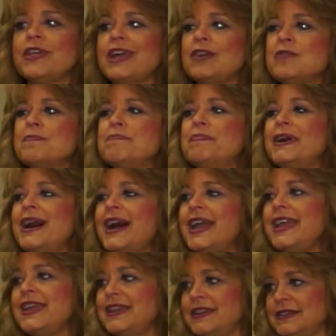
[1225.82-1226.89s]
that are
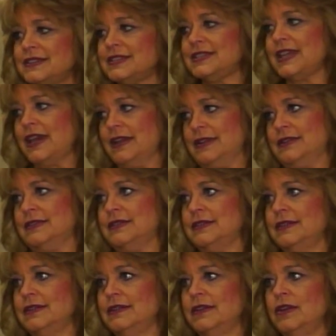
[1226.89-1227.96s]
buying sex?
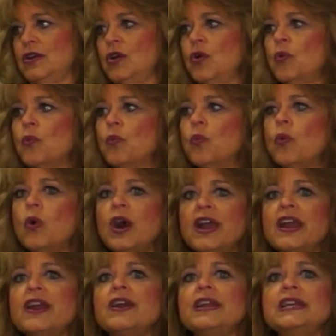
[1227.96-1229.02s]

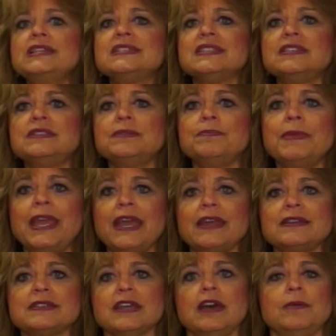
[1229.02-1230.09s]
Where is the
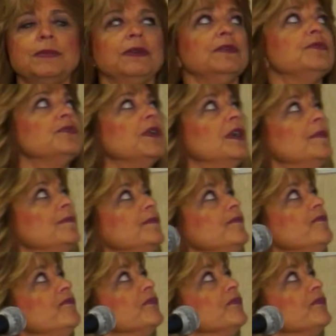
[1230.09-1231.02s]
demand coming from?